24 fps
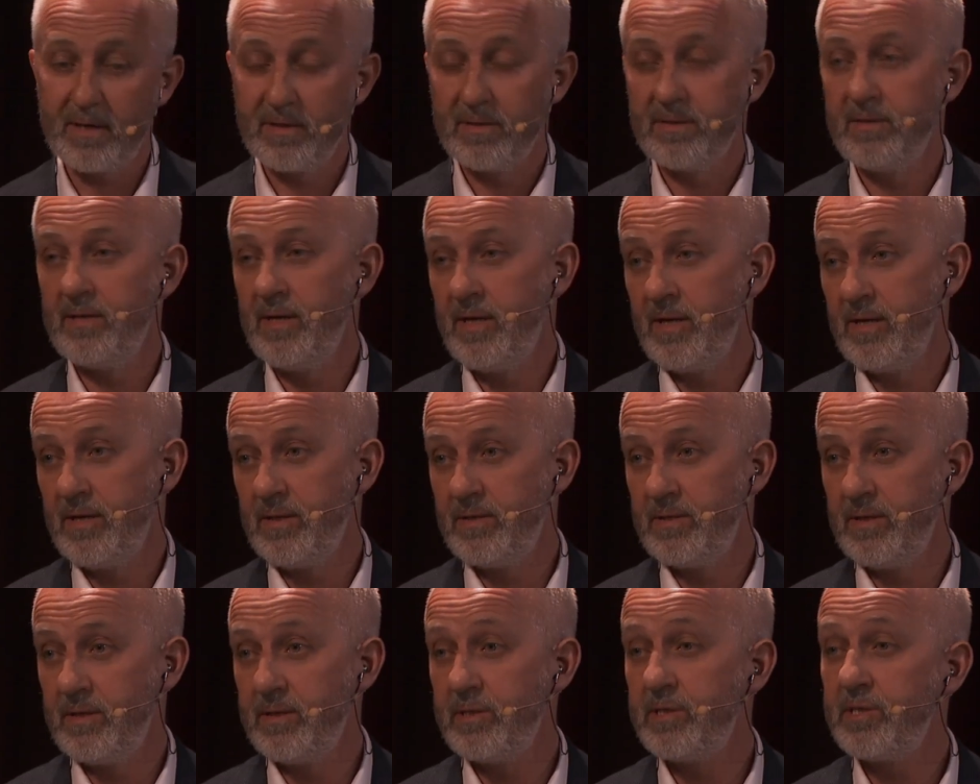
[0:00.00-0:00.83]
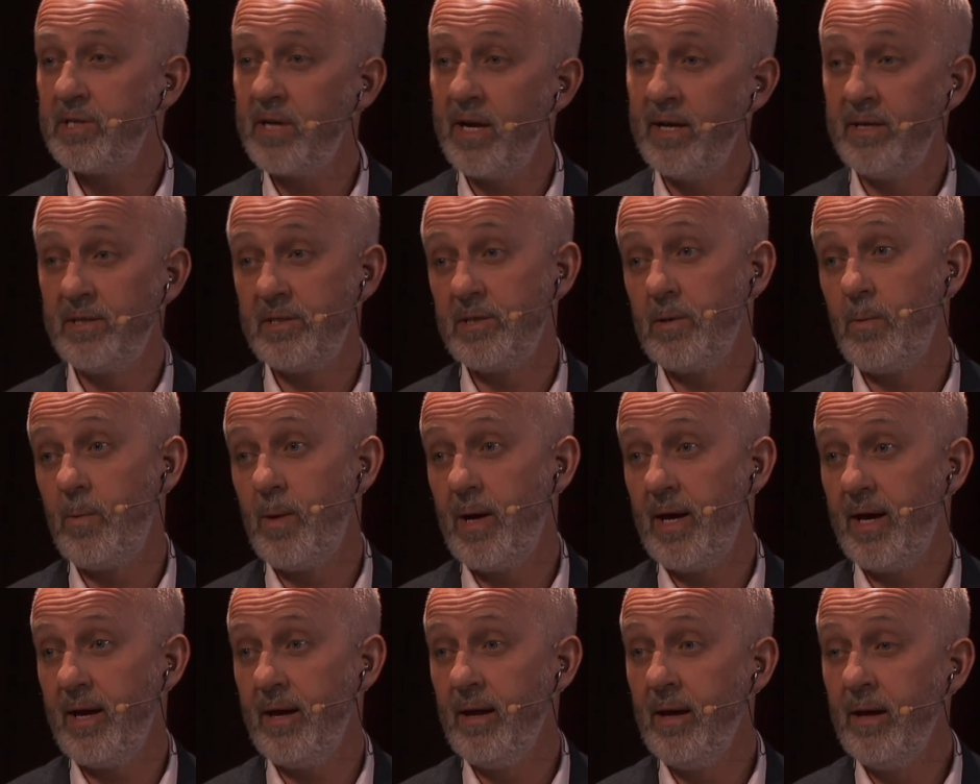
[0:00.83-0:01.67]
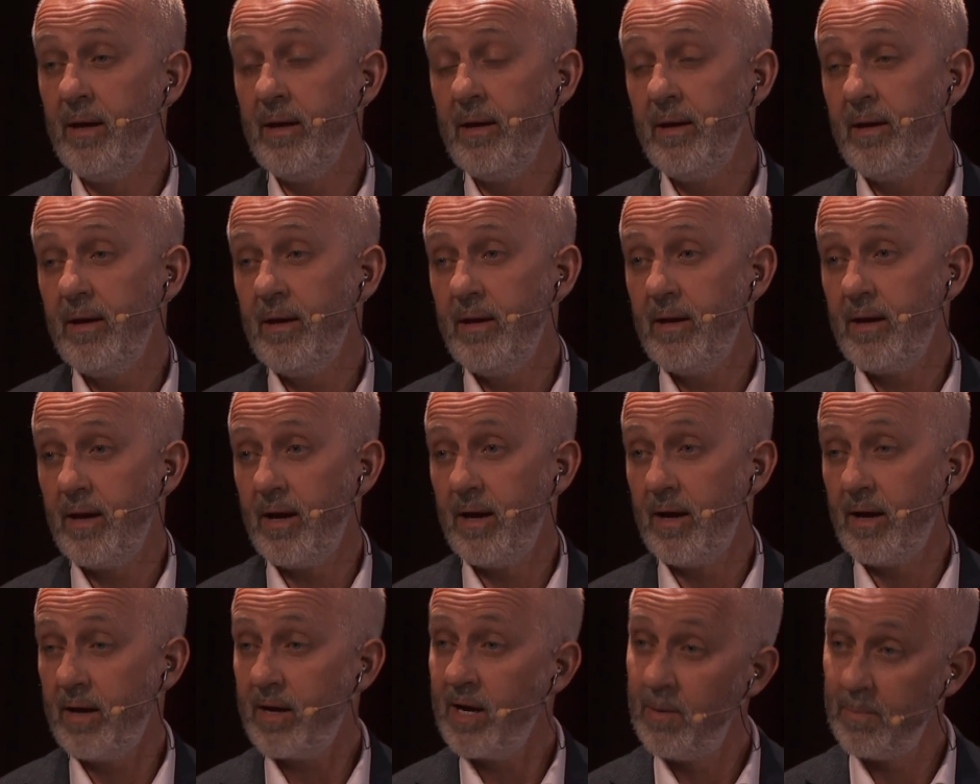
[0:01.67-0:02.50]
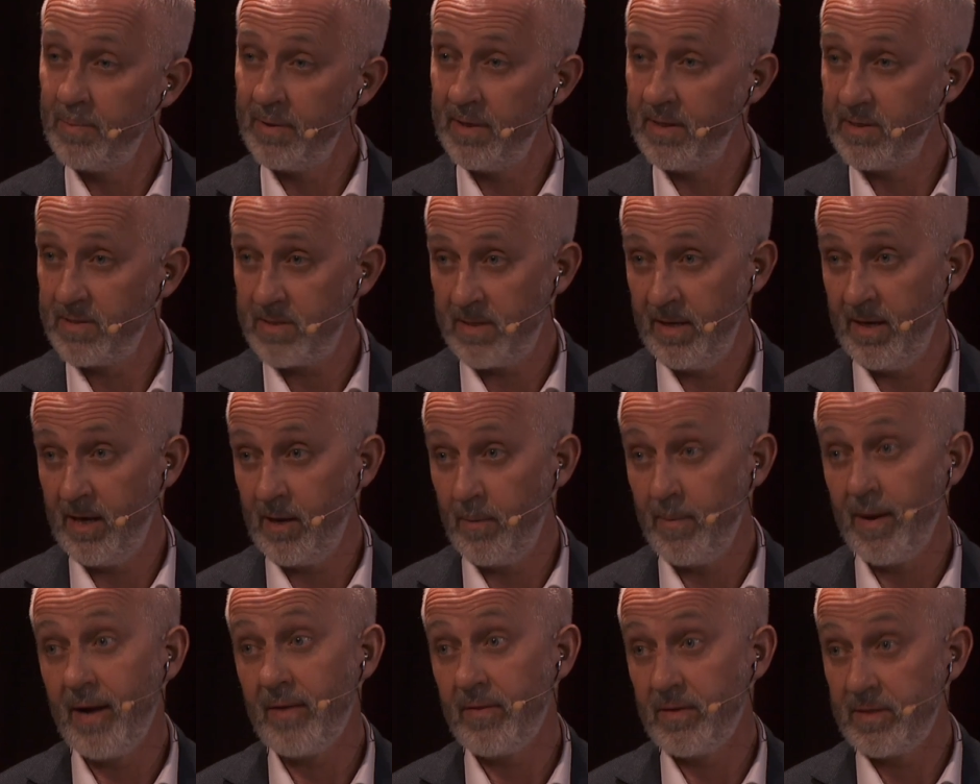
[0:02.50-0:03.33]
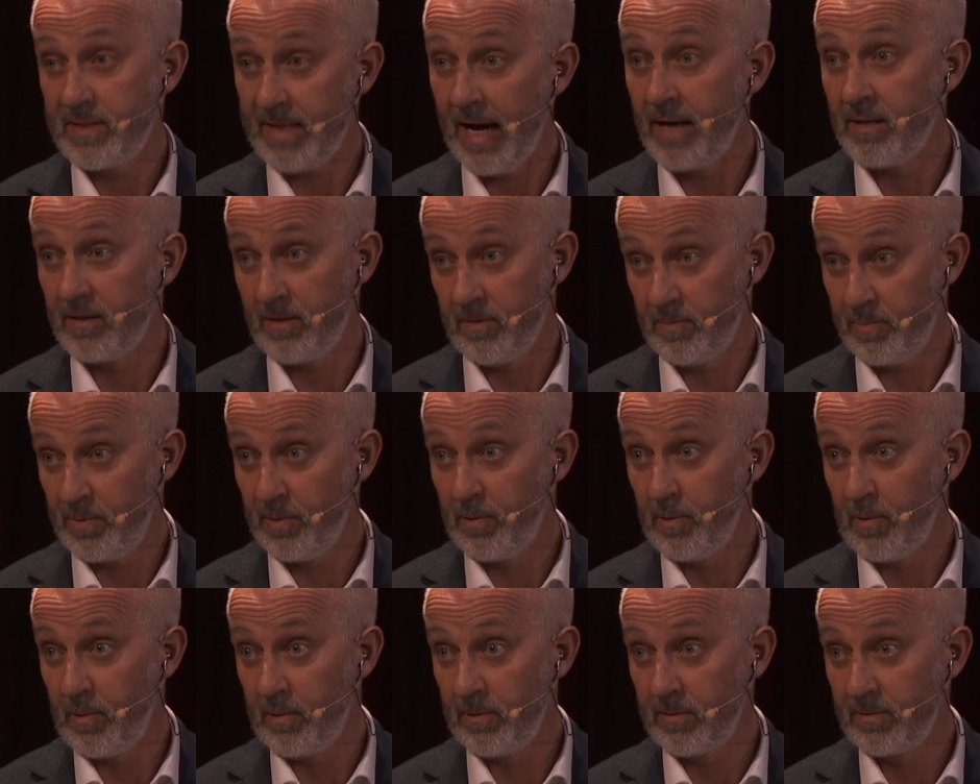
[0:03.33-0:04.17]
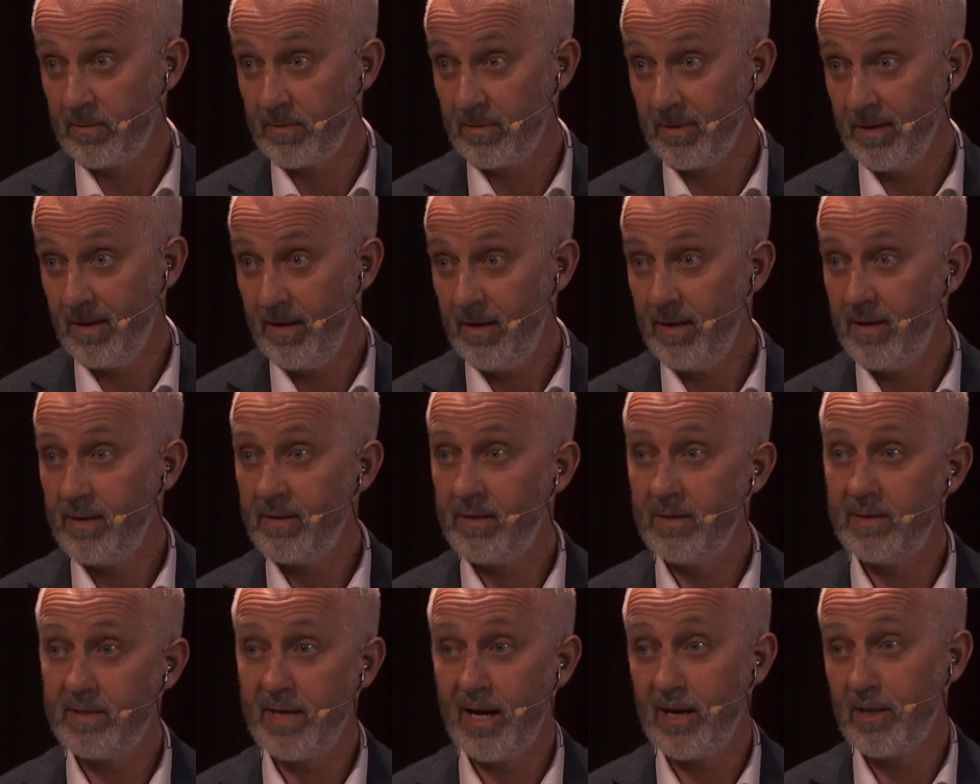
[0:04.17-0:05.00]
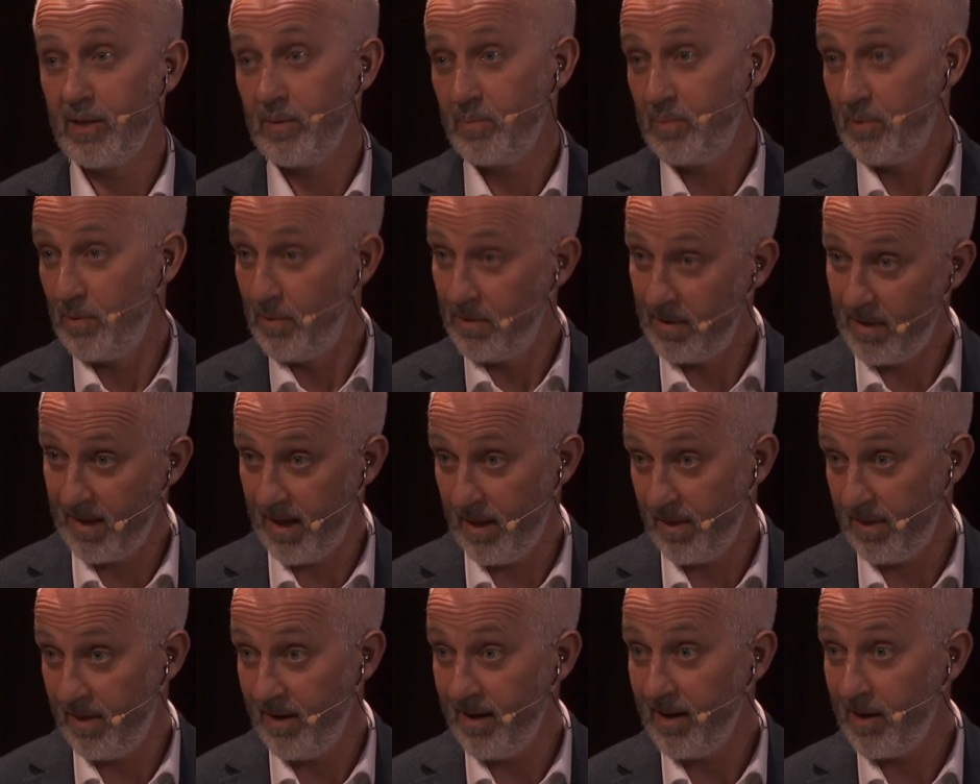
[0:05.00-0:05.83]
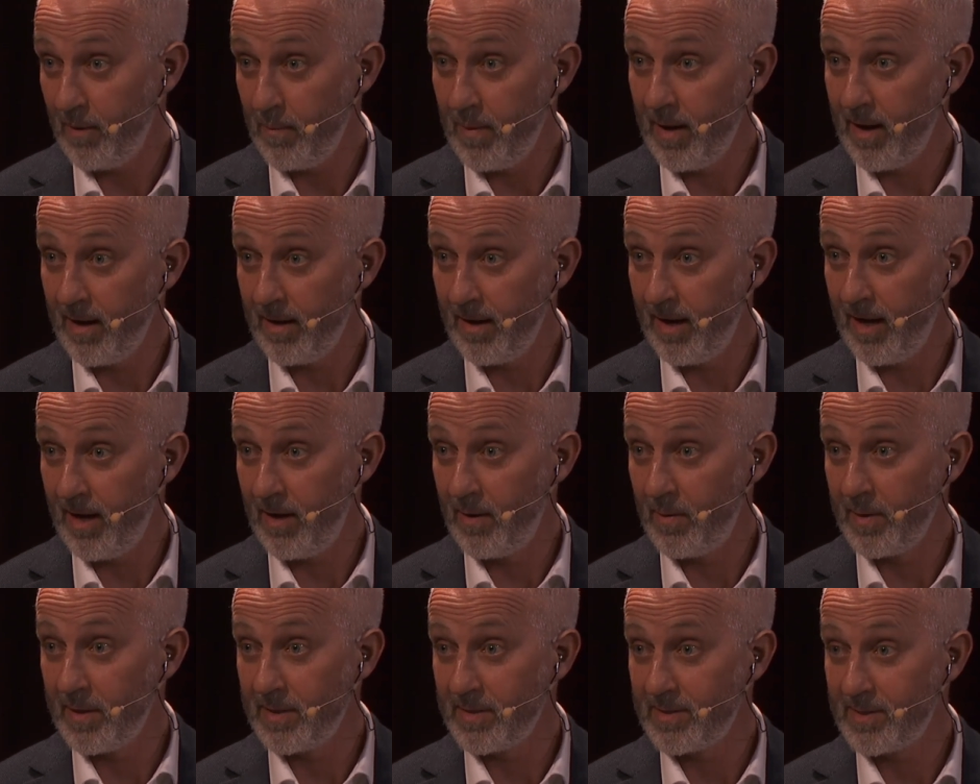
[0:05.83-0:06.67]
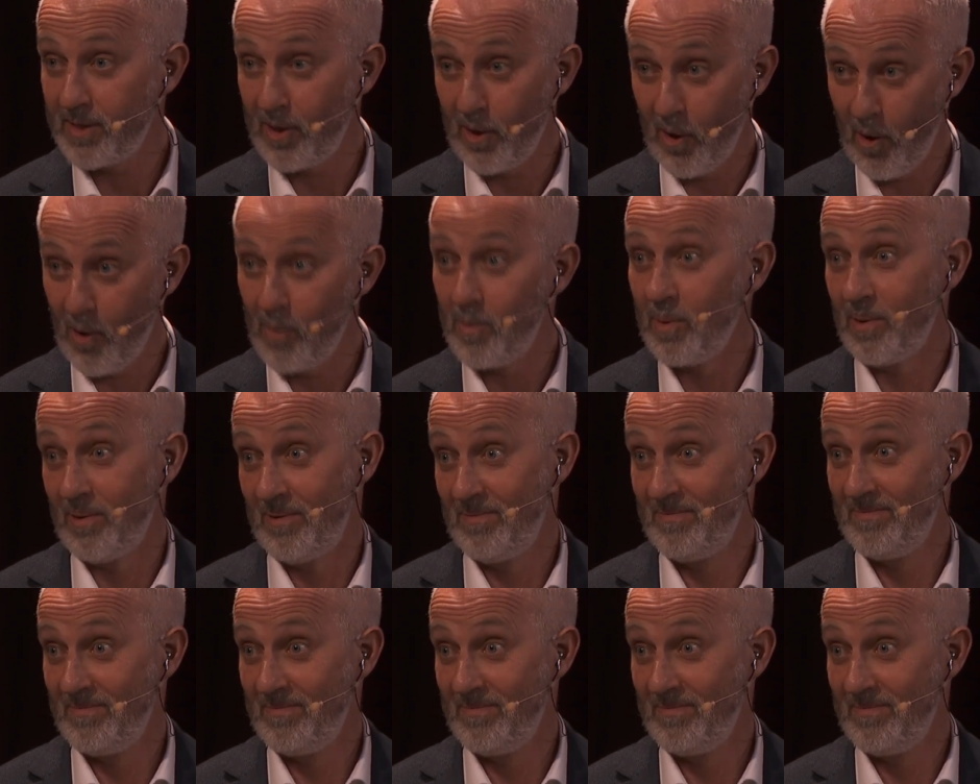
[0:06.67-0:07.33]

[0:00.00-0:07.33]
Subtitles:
has done is it's changed the way companies think about the talent pool. The talent pool that they think about now is global.